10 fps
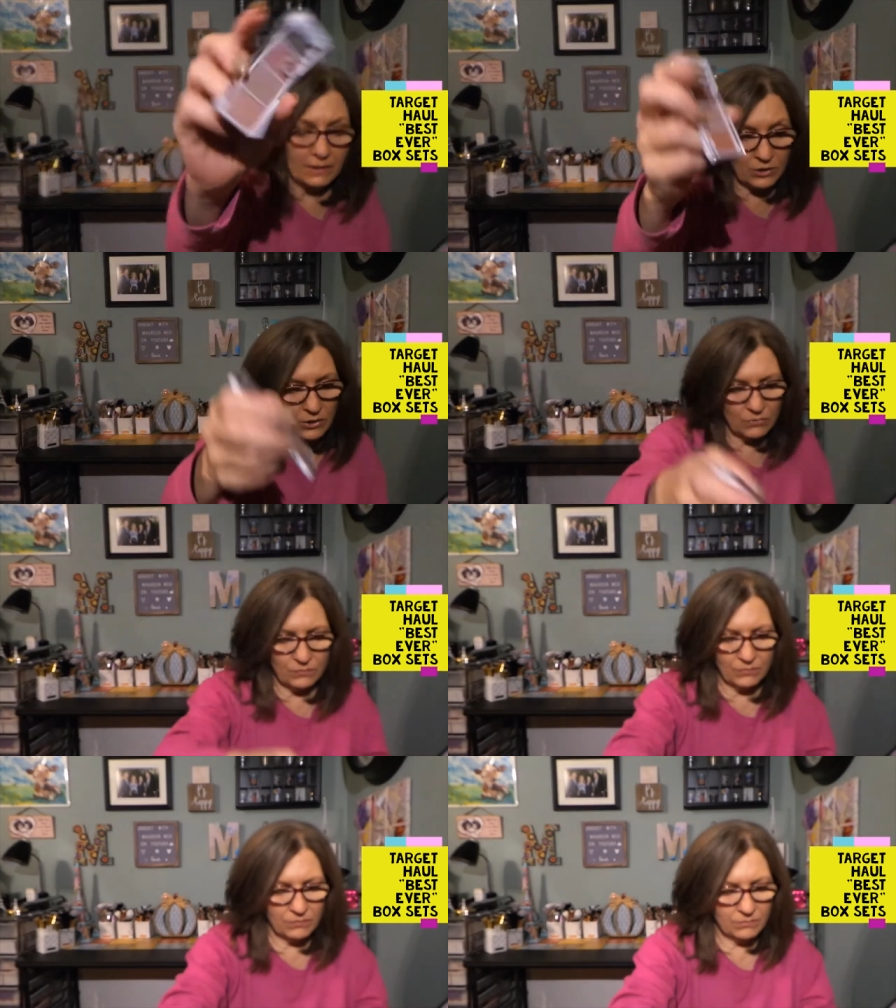That's cute.
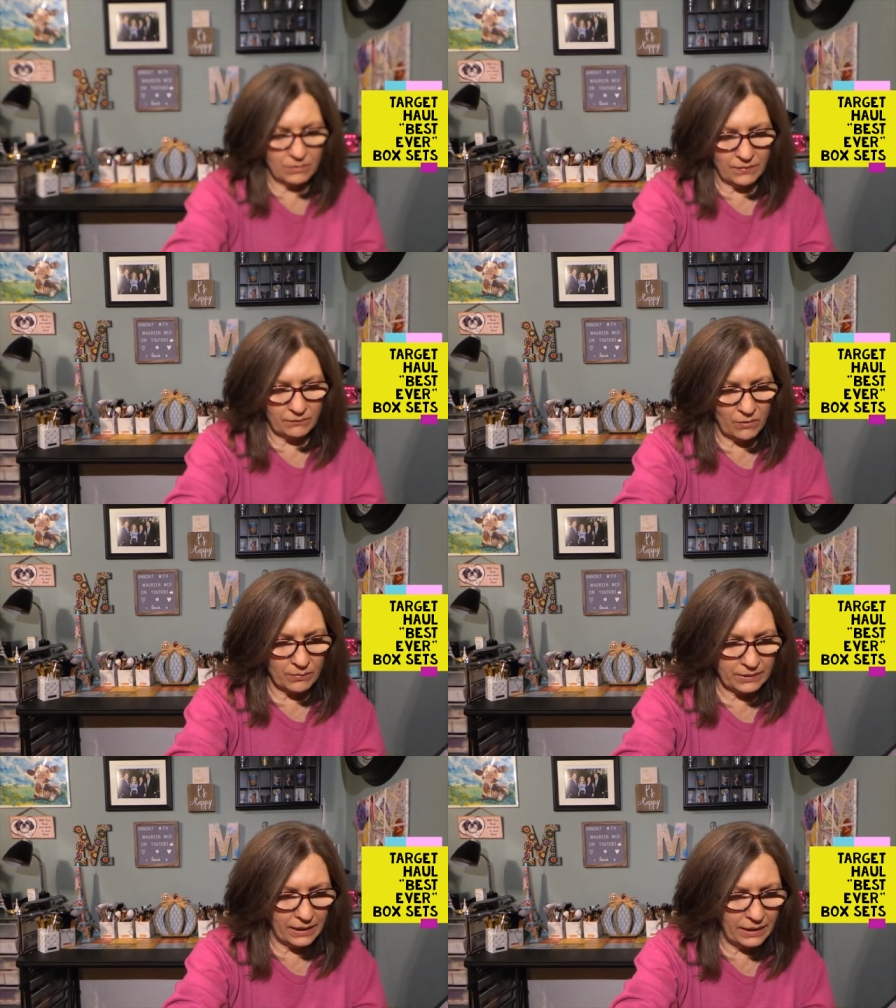Nothing
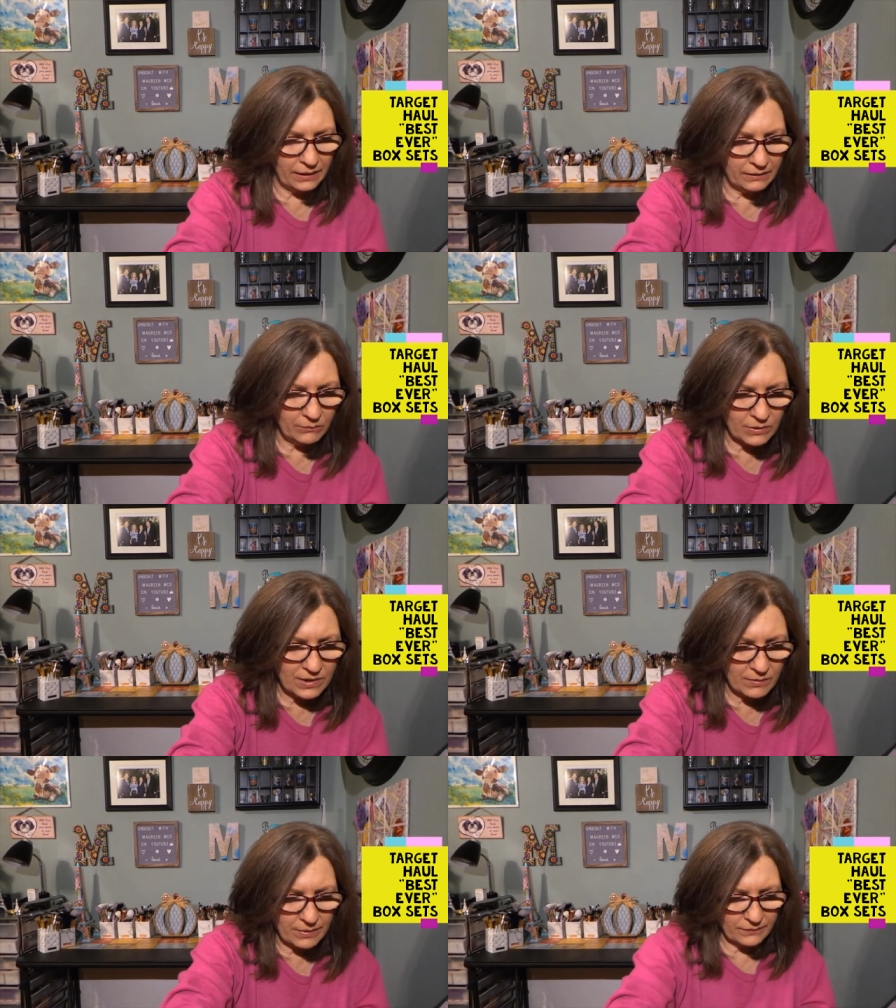wrong with that
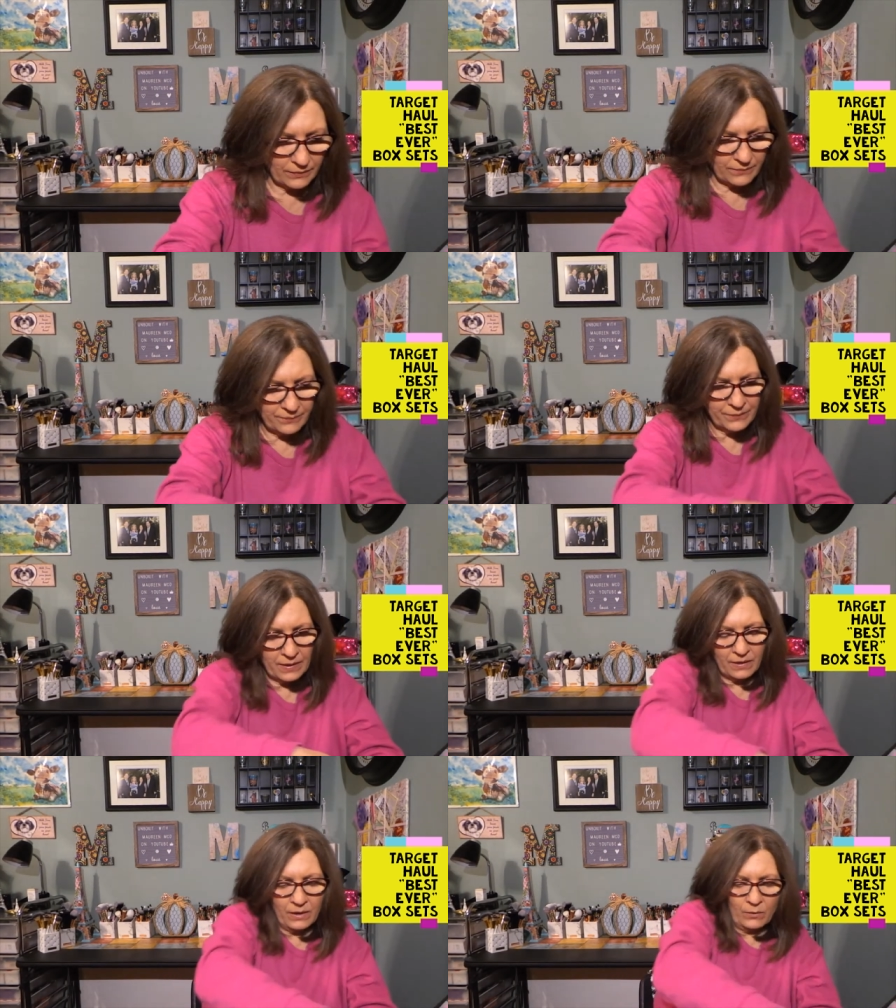whatsoever.
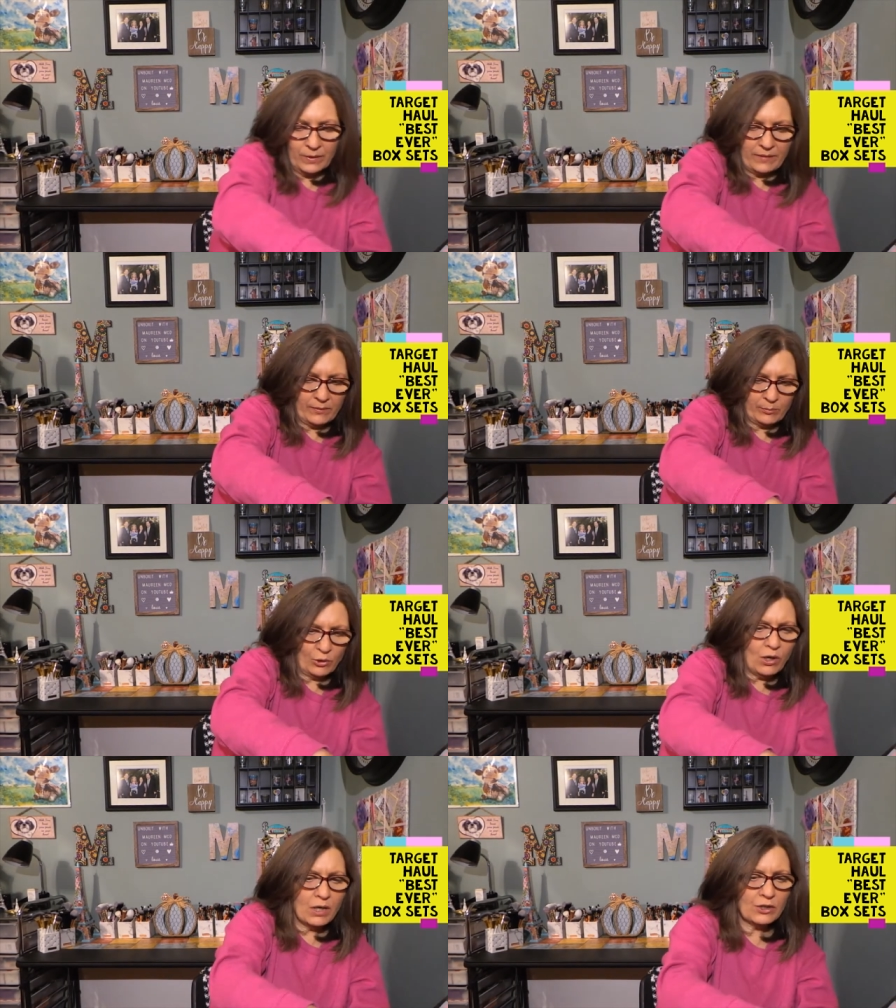We have a
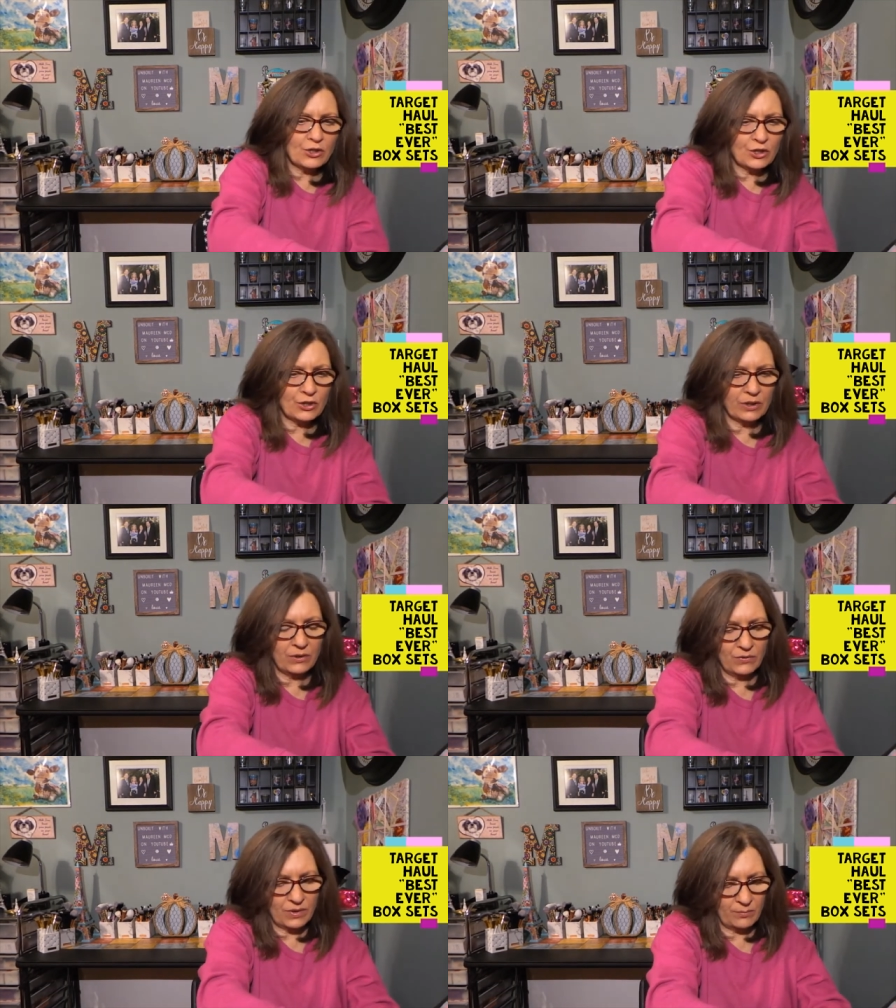brush.
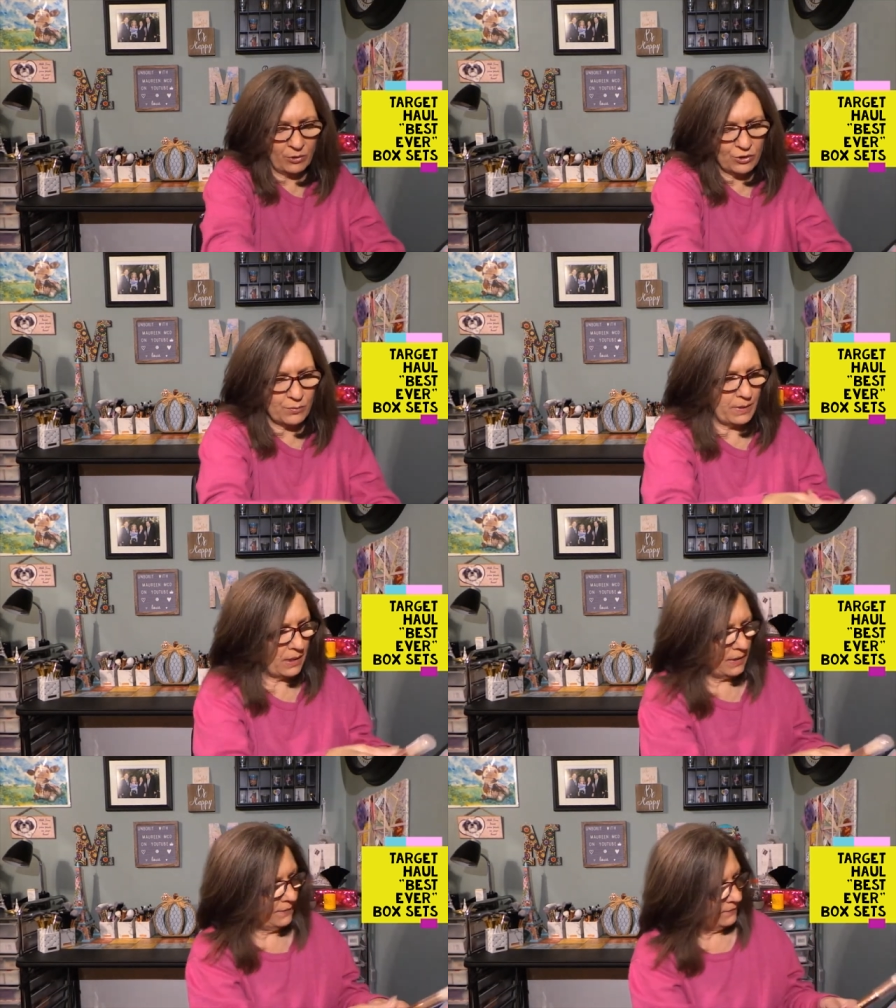And who's the brush
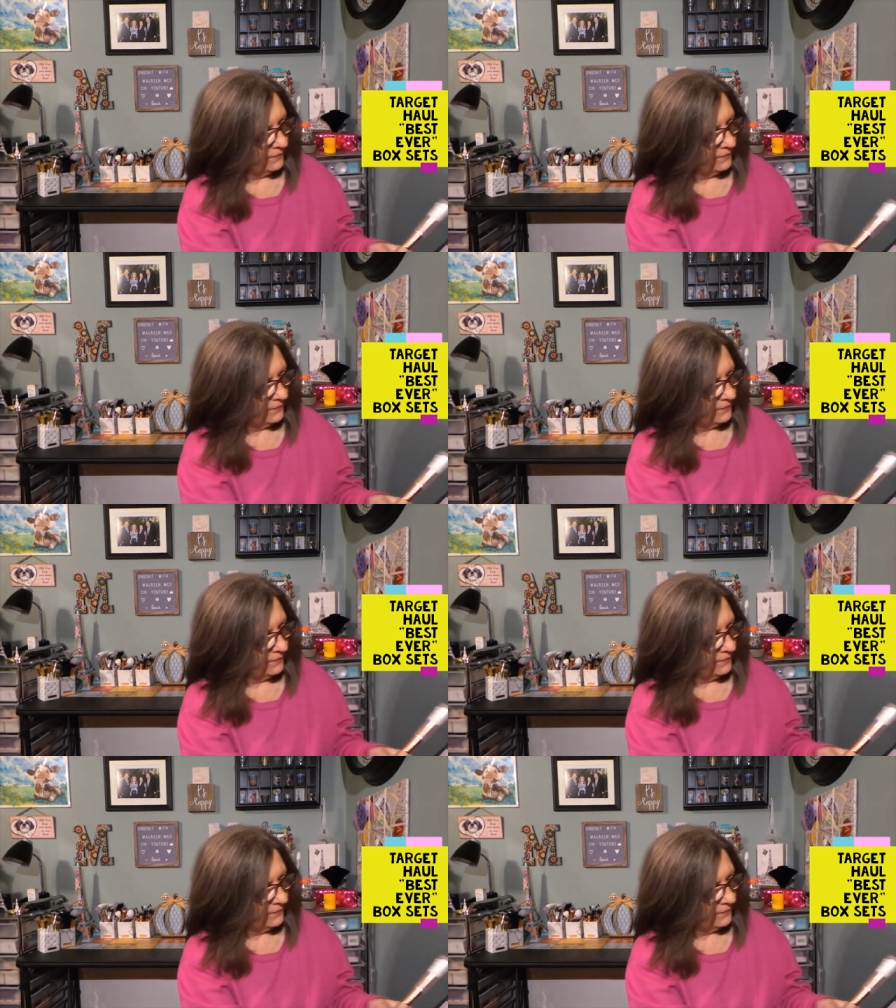by?